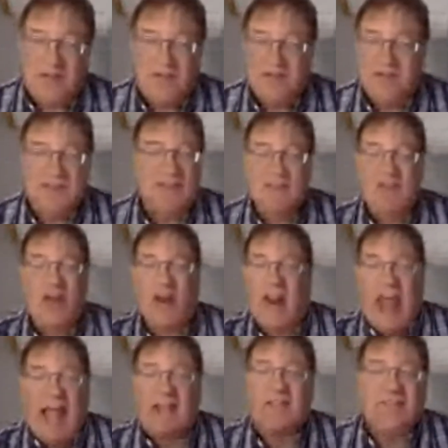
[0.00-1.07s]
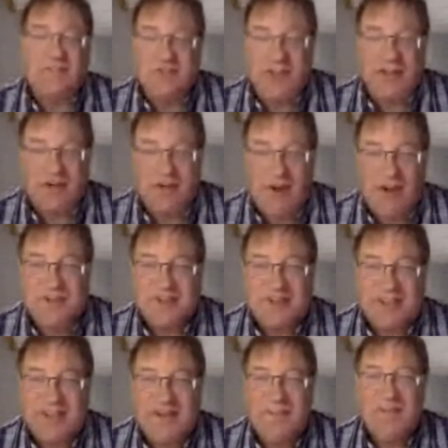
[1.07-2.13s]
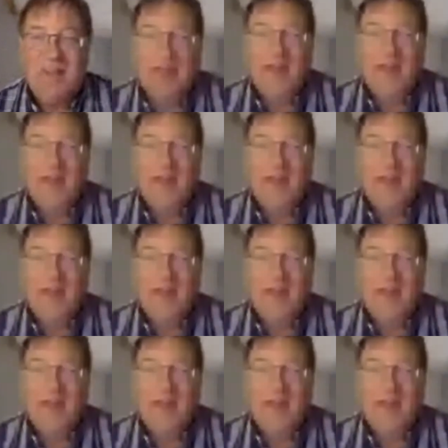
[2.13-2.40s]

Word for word: This is not an act of generosity.